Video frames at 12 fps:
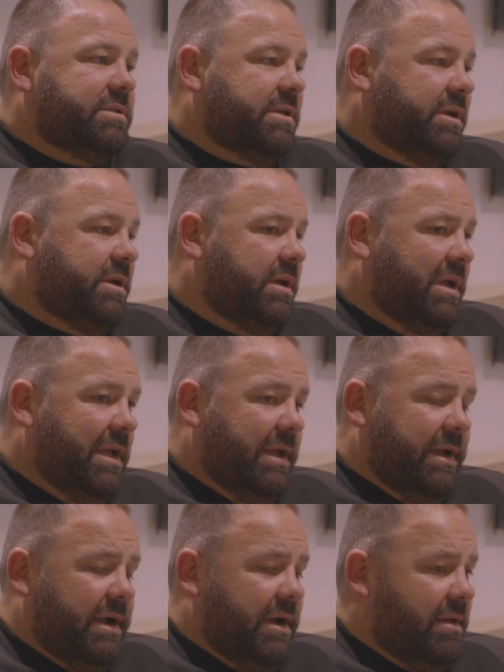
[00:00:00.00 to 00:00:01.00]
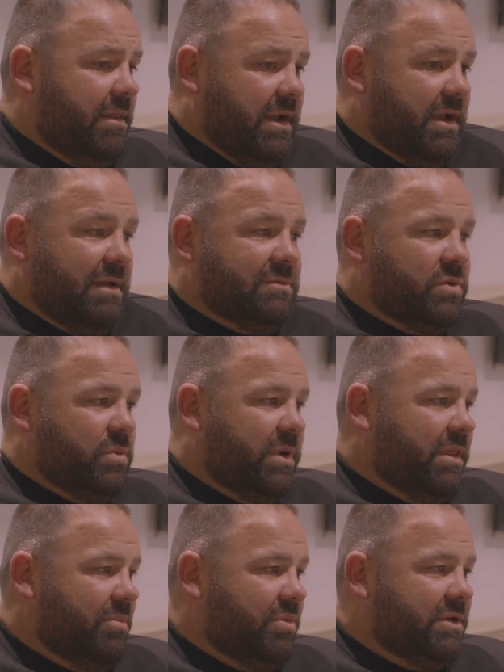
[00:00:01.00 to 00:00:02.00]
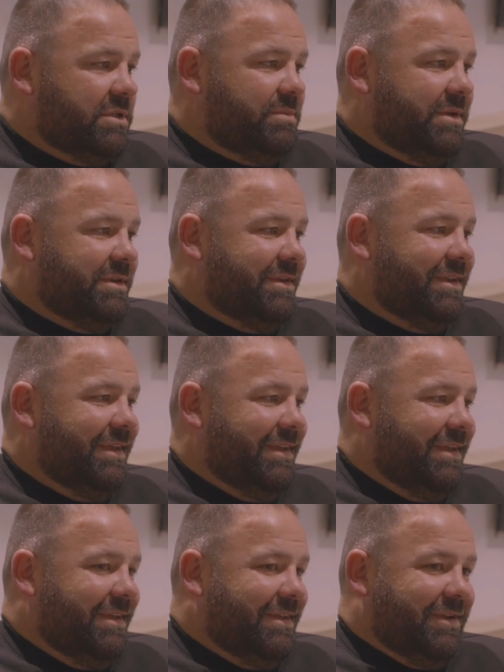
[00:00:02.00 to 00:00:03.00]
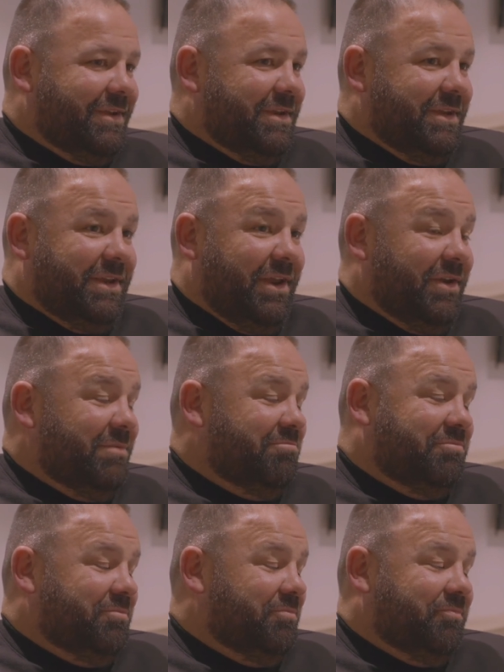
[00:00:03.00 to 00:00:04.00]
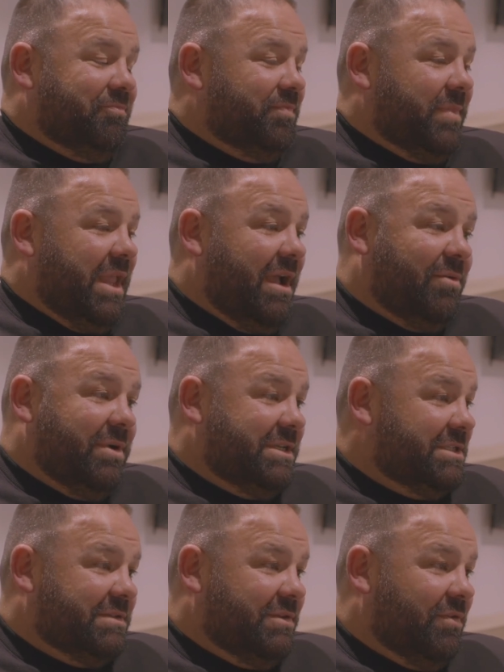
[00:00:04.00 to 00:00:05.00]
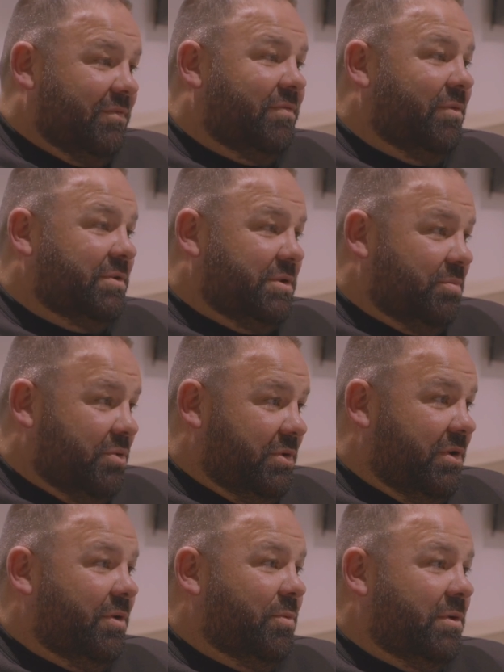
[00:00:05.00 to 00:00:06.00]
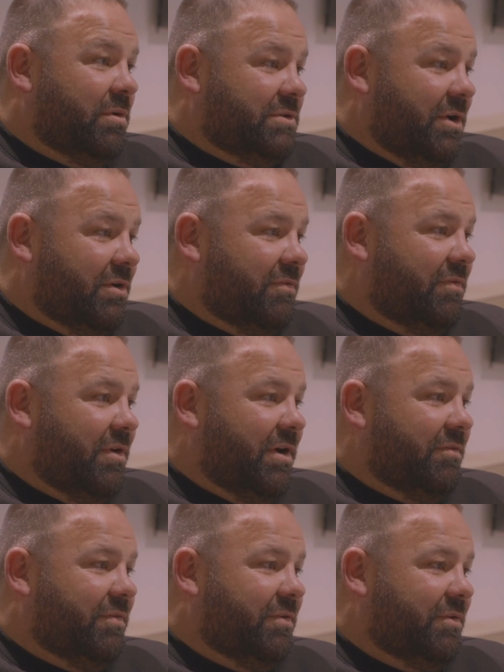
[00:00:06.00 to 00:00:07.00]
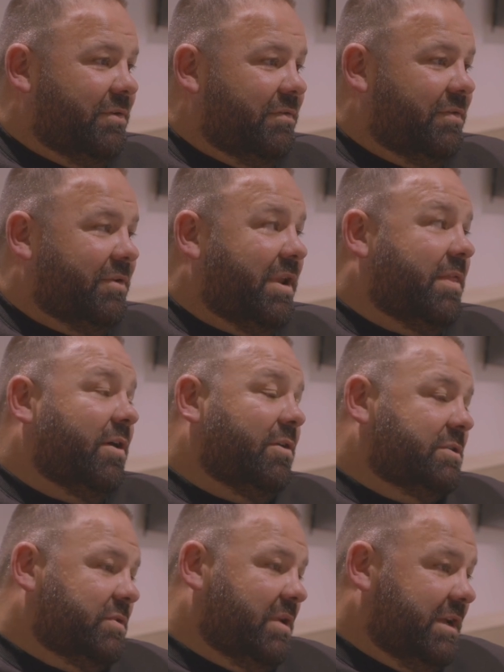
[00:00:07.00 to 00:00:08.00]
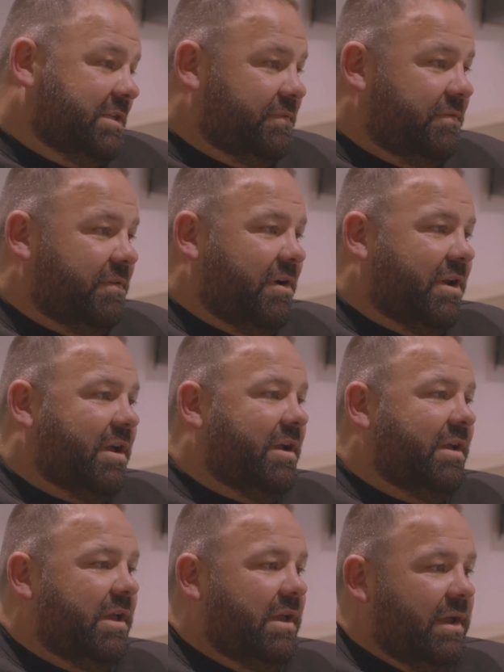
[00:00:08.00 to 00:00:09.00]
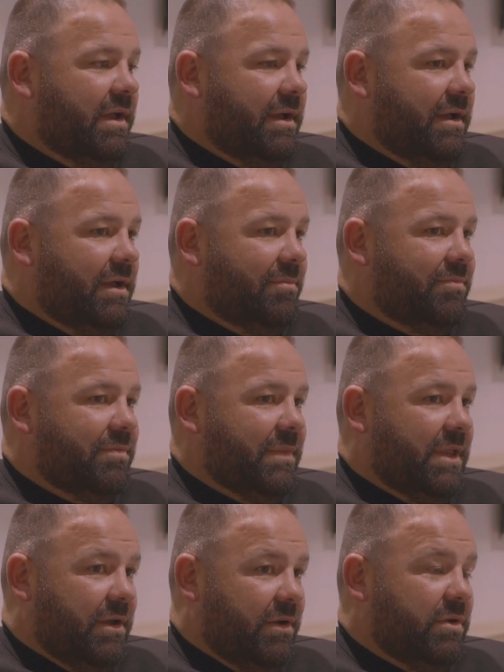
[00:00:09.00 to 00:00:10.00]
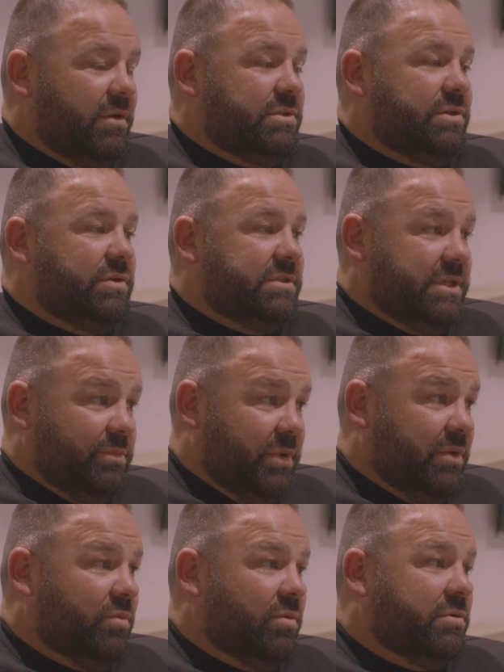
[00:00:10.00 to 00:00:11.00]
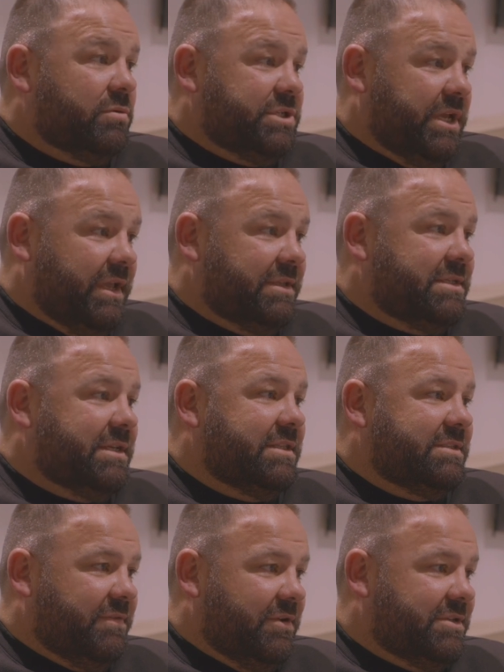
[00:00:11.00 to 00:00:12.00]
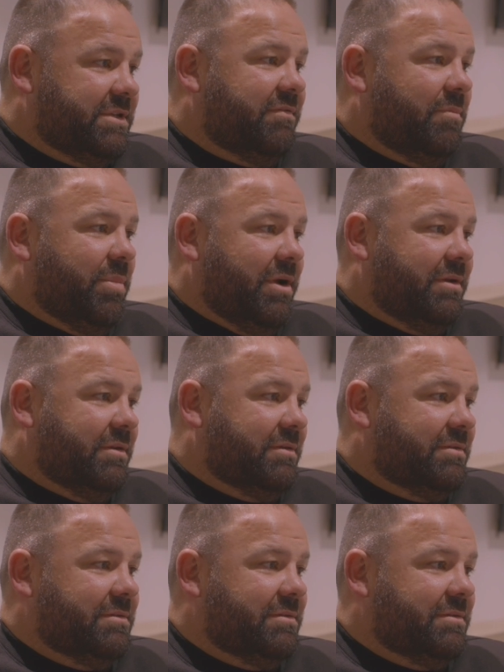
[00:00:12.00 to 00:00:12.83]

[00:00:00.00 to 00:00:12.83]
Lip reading: So that comes with winning the purse bid, and you know, now we're just looking forward to putting on a world title fight for another Australasian fighter. You know, who's in with a real chance against a very tough opponent.